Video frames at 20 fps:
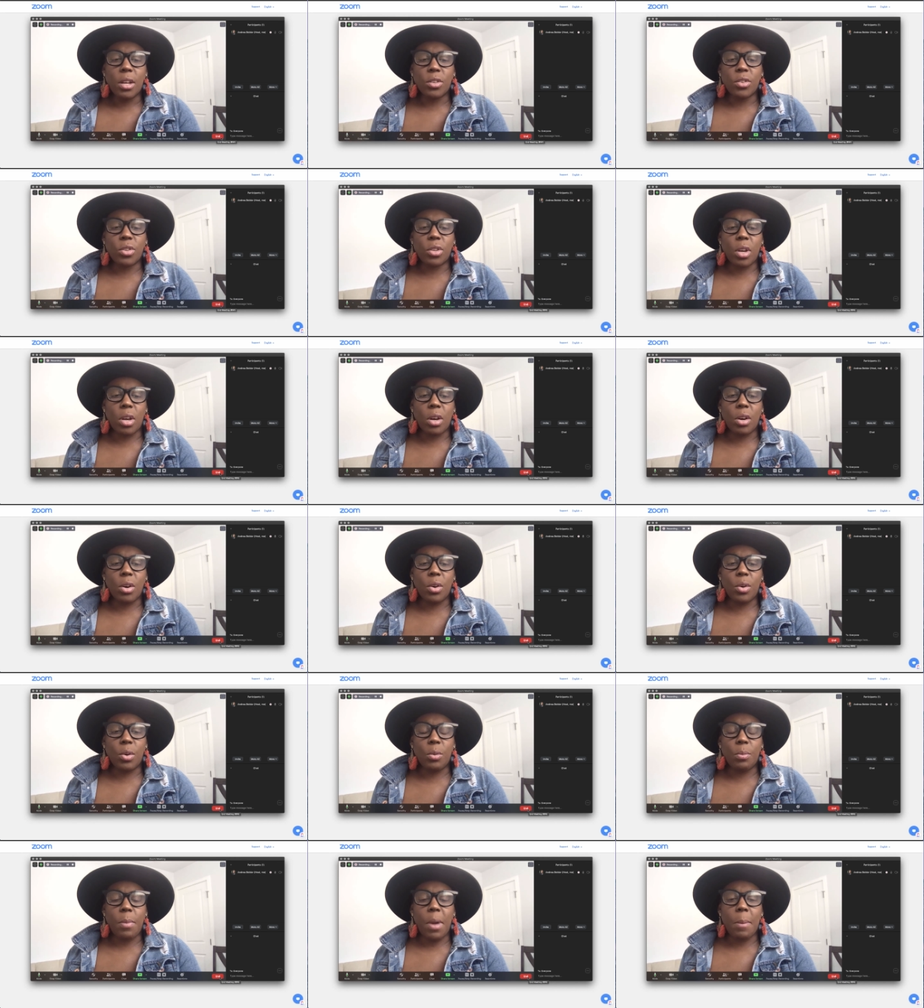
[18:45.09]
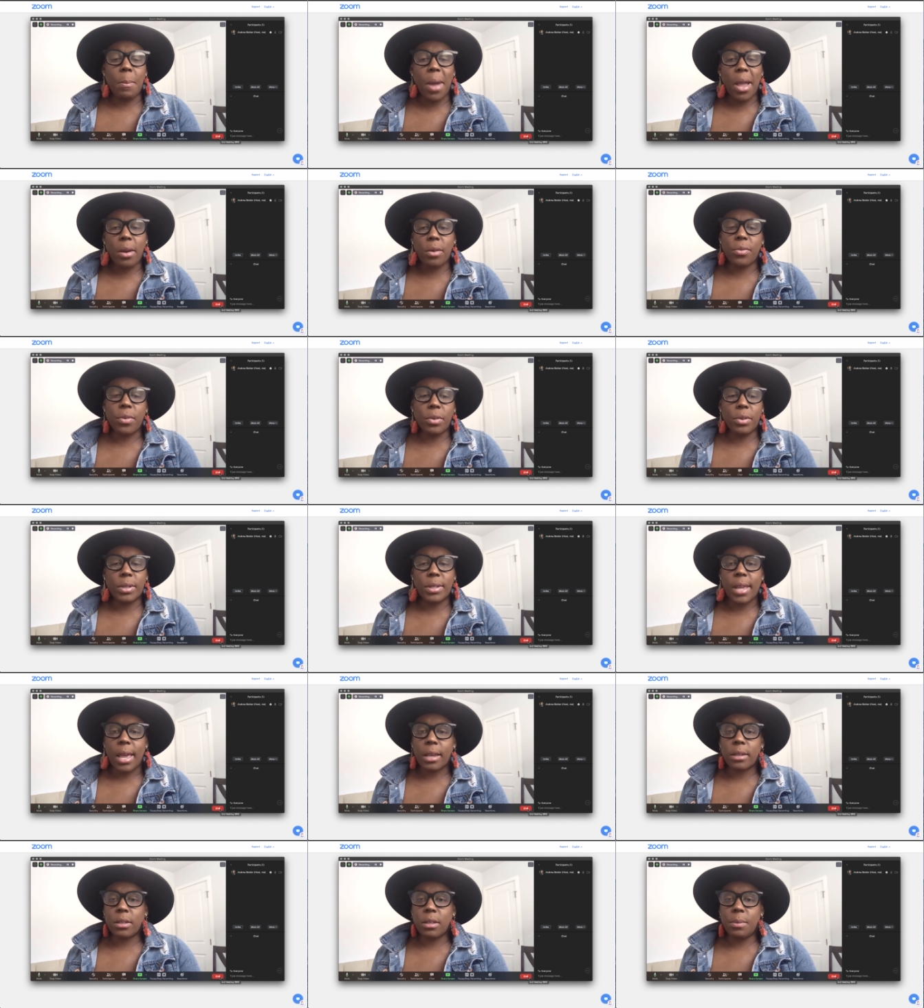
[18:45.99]
So my microphone
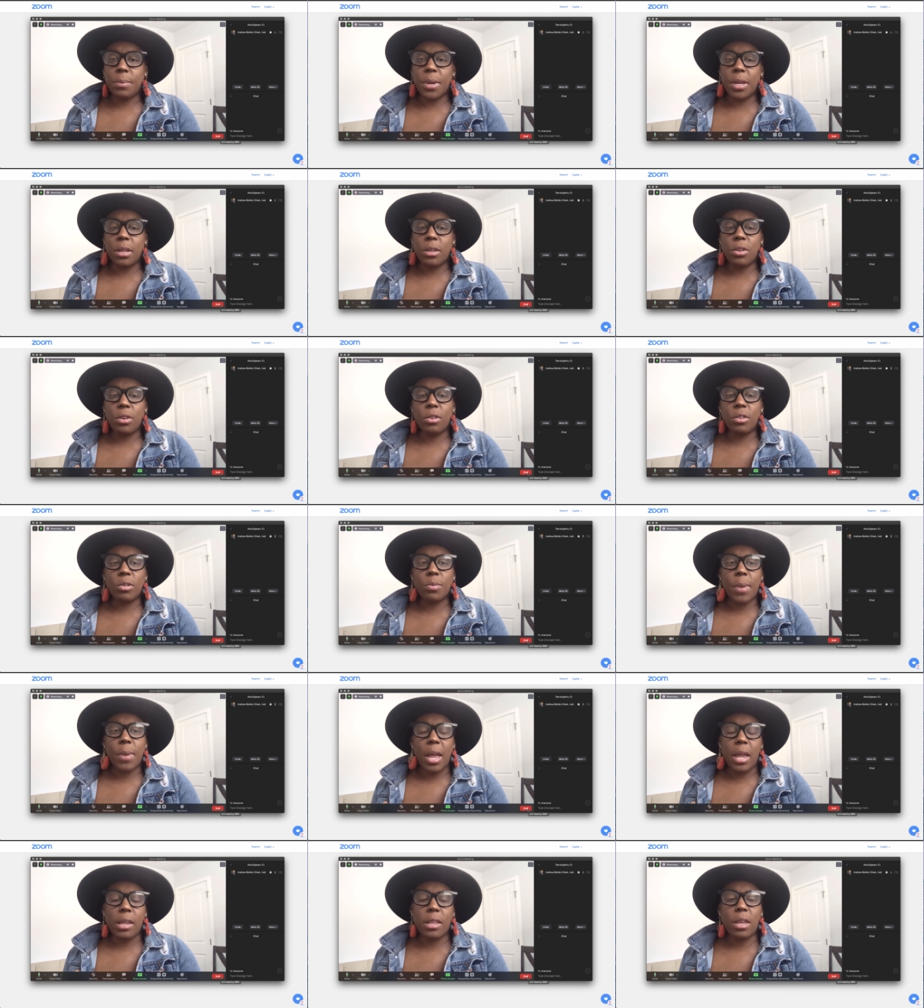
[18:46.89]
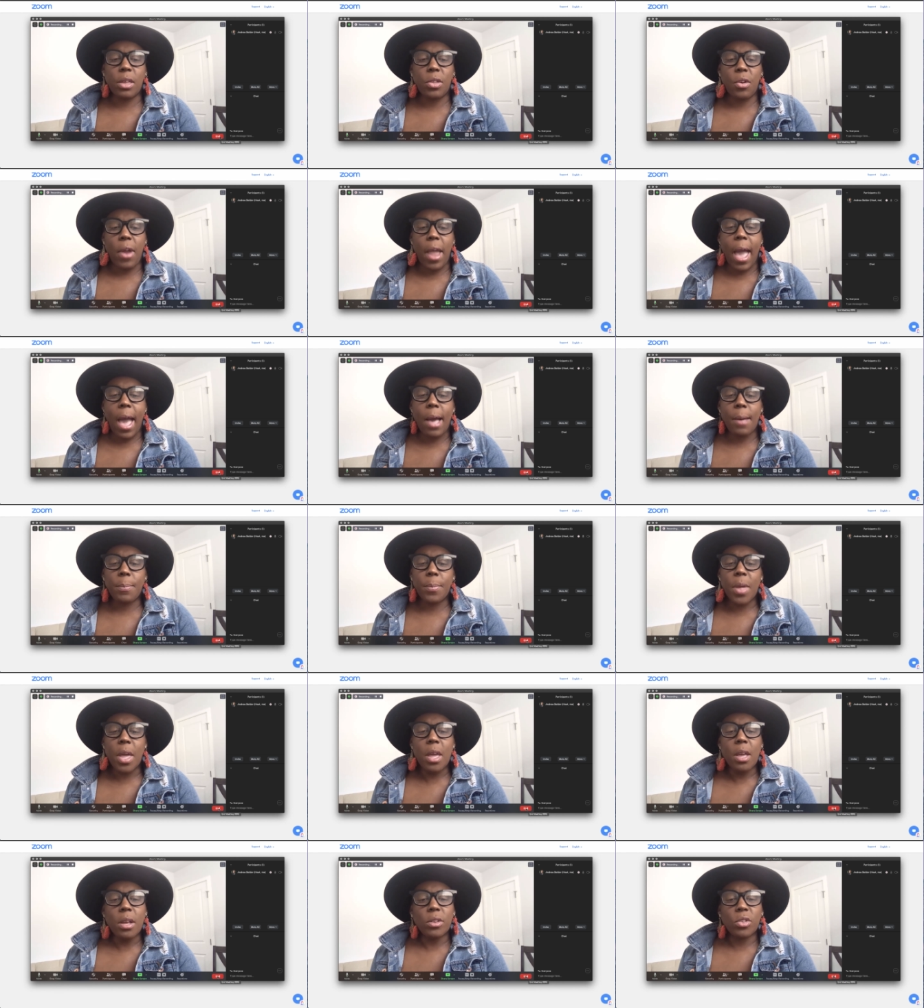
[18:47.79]
is actually being used by another app.
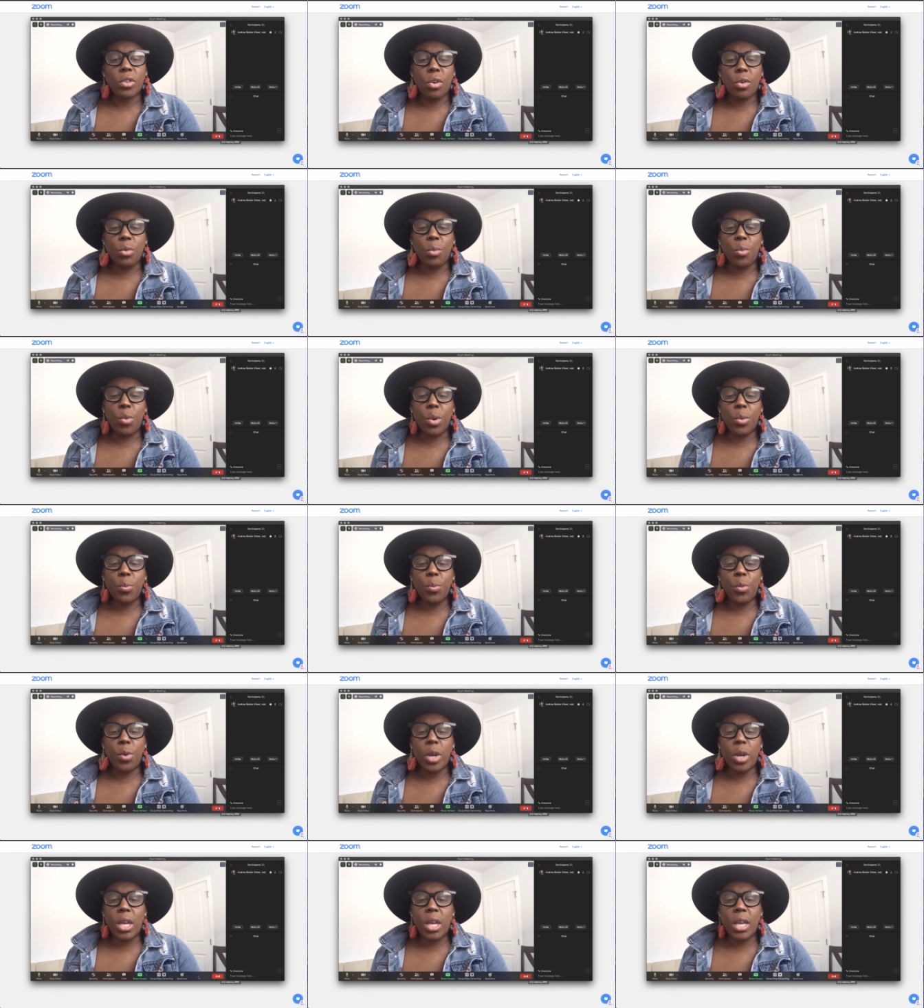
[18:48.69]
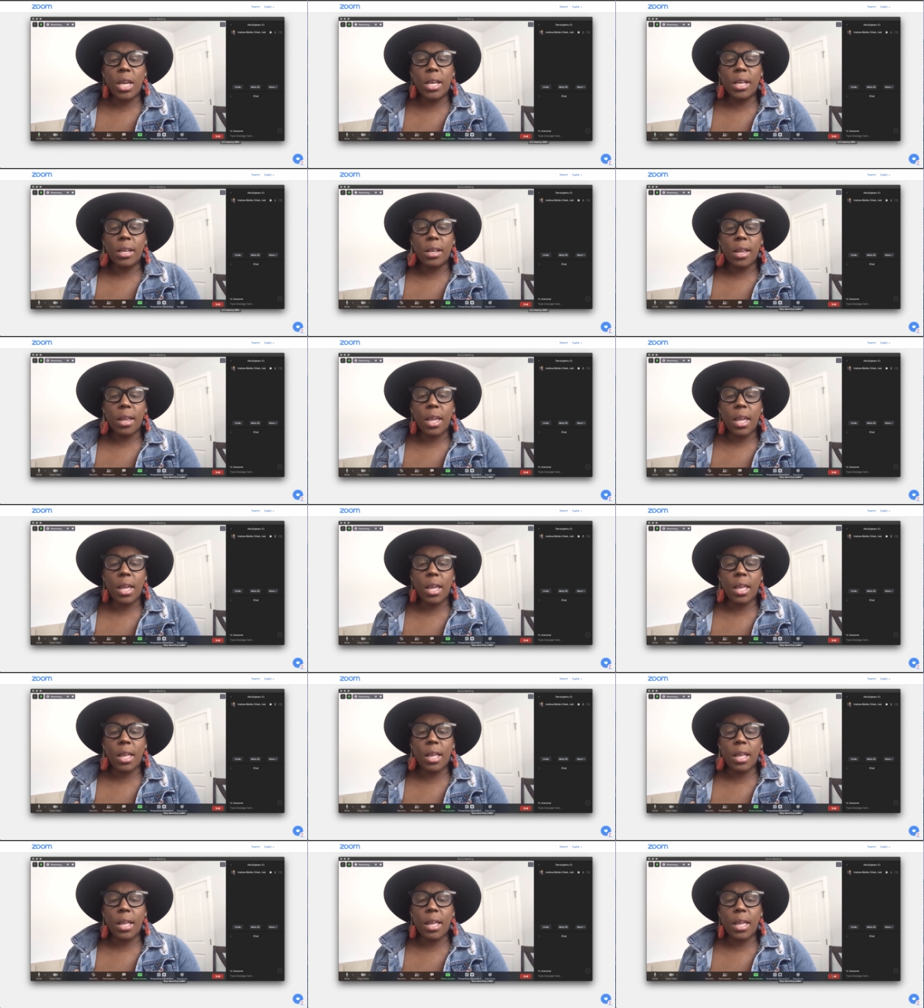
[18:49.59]
So when we
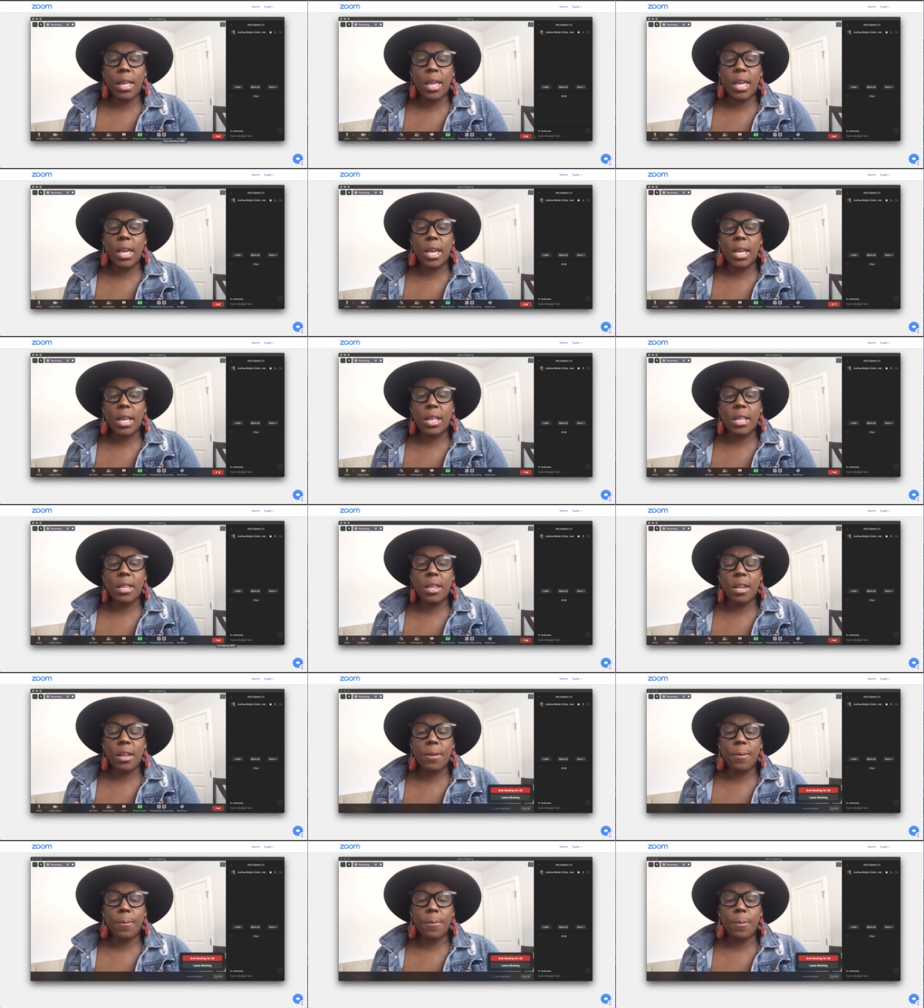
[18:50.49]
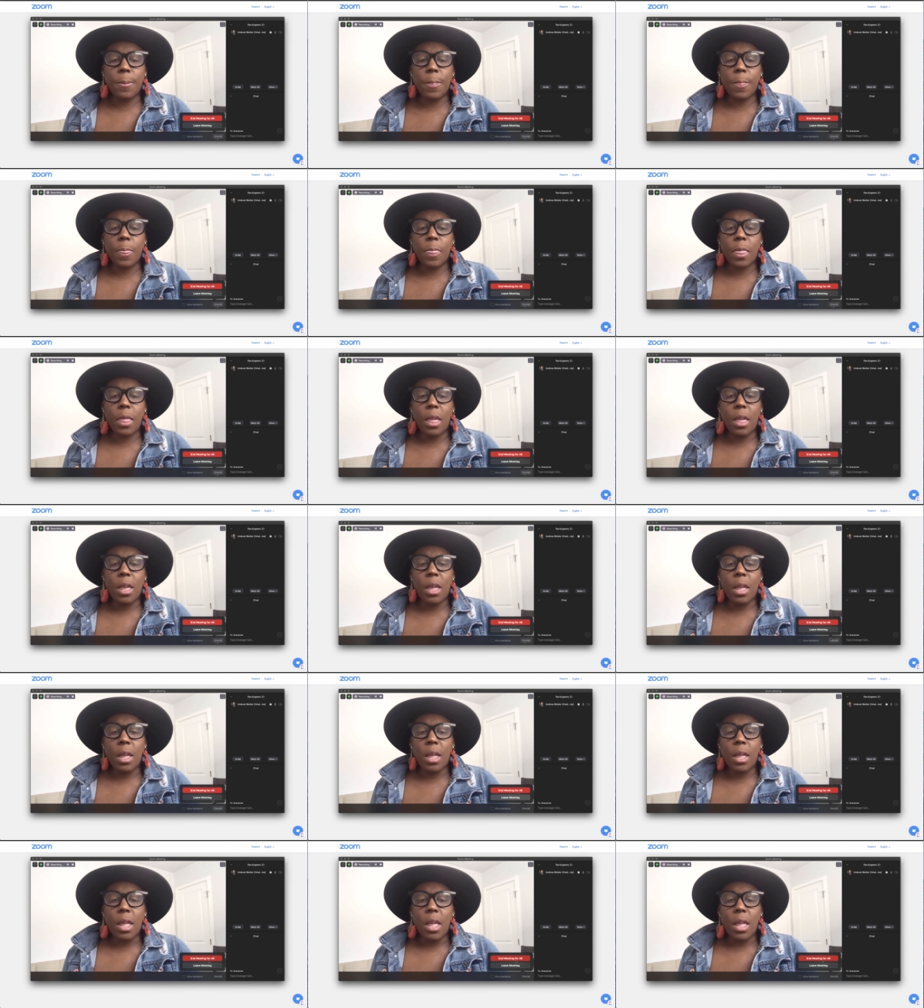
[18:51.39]
end
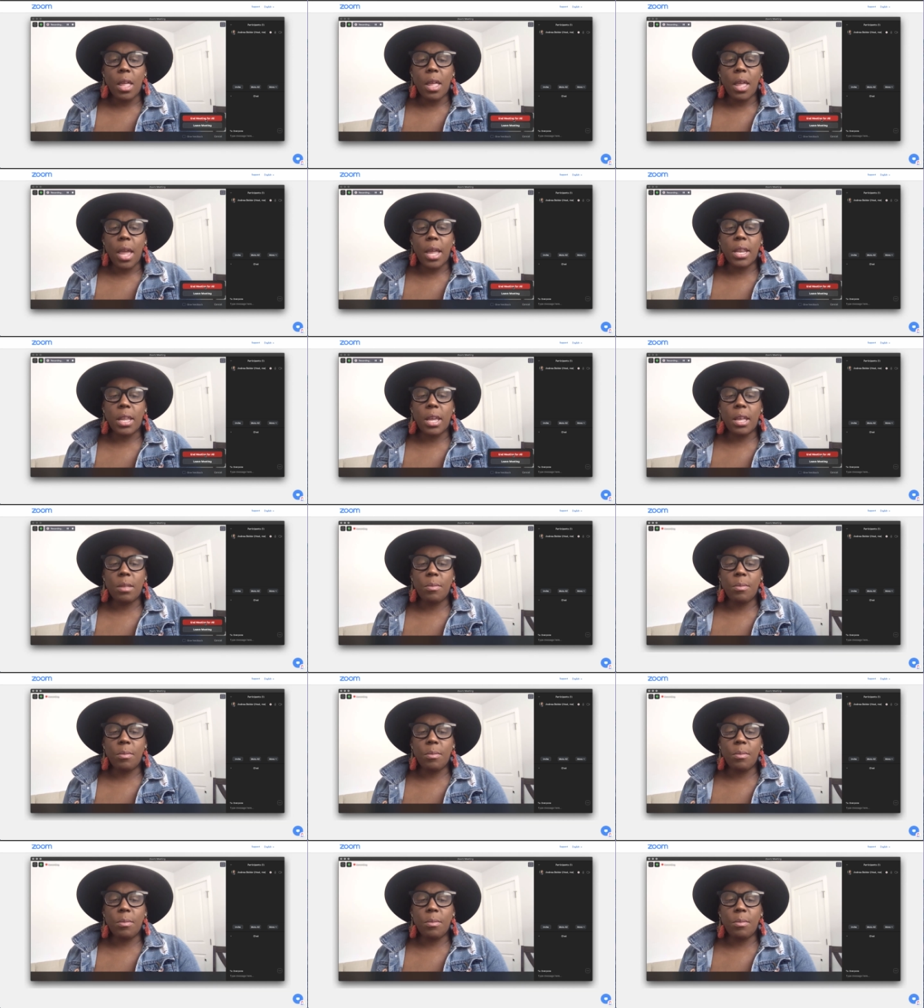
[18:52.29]
an end